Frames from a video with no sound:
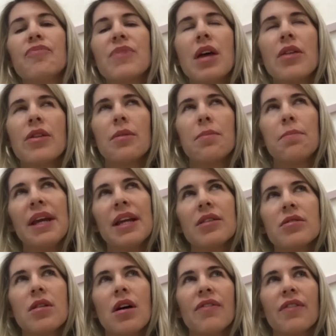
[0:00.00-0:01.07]
And then based
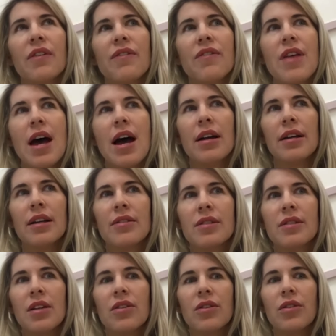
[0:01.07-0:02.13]
off of that, it's
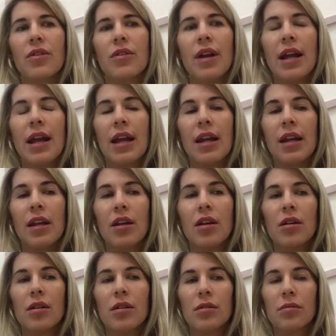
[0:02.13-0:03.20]
either a
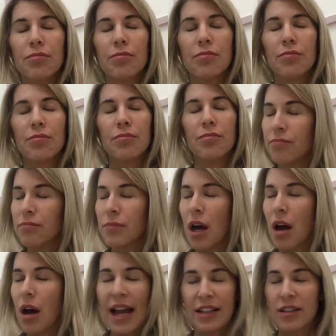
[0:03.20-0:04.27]

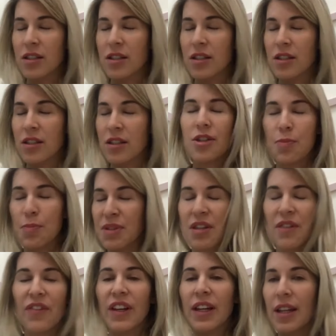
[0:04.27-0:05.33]
activity
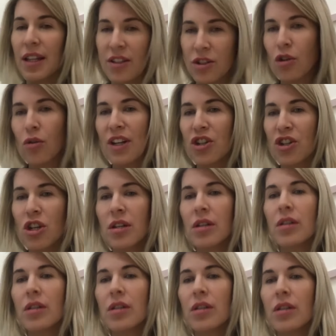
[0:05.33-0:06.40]
specific integration,
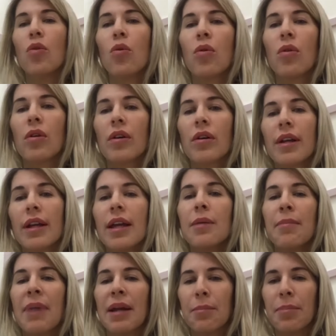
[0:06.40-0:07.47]
or it
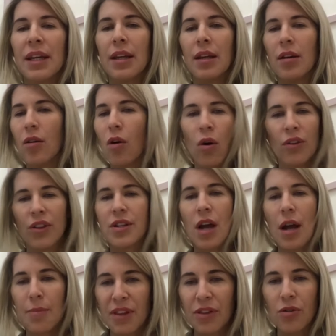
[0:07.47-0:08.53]
might be all the time
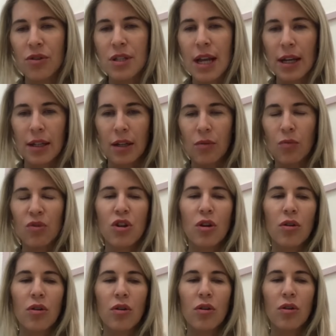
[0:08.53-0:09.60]
that they're standing, which I'll go
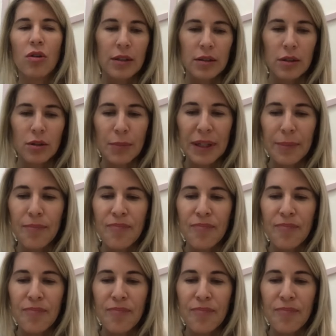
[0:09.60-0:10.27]
into that a little bit.